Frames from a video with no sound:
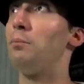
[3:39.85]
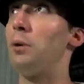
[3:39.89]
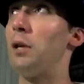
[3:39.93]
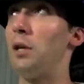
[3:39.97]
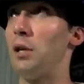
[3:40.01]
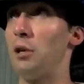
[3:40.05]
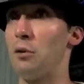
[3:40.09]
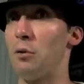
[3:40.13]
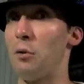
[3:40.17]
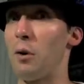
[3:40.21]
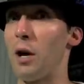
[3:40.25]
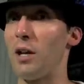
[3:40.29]

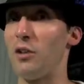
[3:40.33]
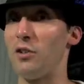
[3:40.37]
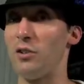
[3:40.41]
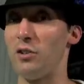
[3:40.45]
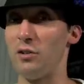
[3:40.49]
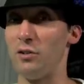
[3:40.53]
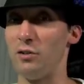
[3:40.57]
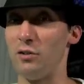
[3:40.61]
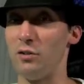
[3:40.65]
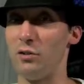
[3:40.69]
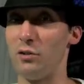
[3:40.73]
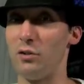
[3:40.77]

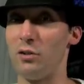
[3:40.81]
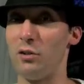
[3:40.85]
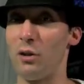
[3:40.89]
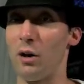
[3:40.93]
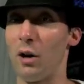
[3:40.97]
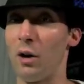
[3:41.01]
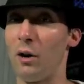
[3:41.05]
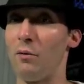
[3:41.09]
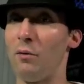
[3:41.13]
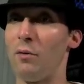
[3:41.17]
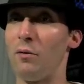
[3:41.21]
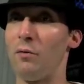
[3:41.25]
POSs
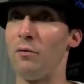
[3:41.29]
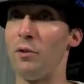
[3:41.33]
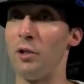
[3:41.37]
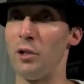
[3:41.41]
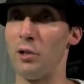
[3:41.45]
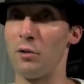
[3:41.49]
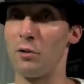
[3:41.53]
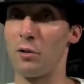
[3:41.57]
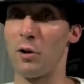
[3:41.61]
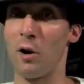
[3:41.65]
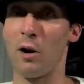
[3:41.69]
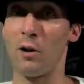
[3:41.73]
of
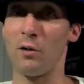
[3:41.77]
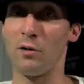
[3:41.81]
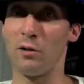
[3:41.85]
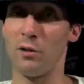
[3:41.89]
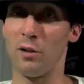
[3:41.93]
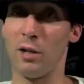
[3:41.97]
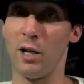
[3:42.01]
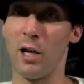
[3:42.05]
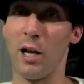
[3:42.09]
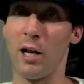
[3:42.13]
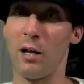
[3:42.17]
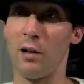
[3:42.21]
video cards
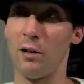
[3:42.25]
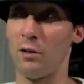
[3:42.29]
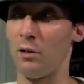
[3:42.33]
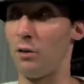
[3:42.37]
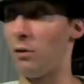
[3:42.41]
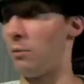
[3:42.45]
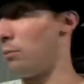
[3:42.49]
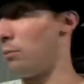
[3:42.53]
that they had in